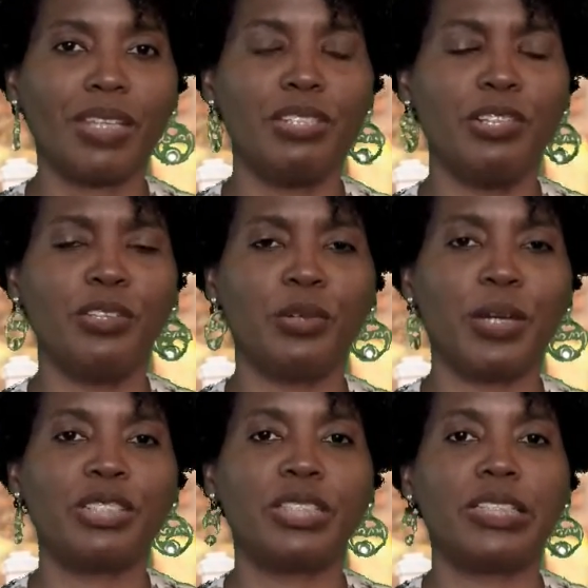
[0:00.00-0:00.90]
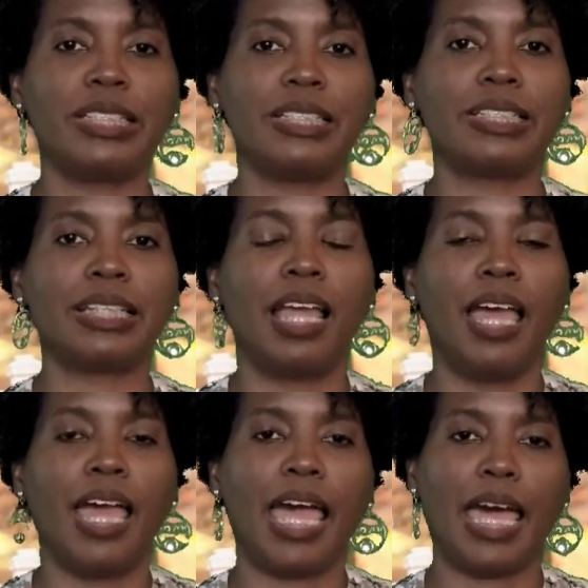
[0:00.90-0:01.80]
So the question is,
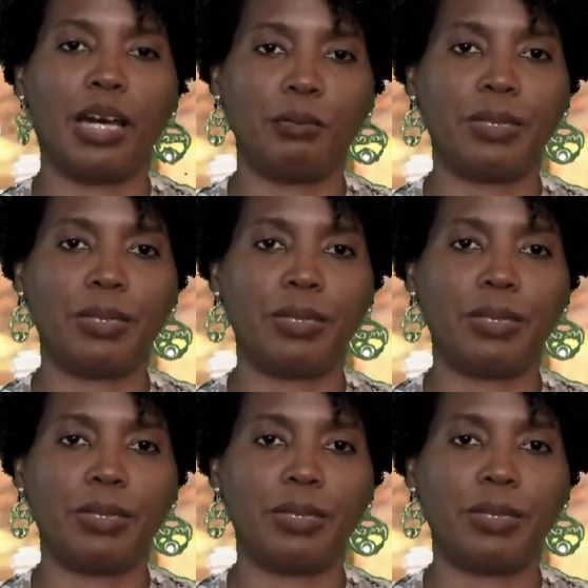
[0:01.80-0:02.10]
how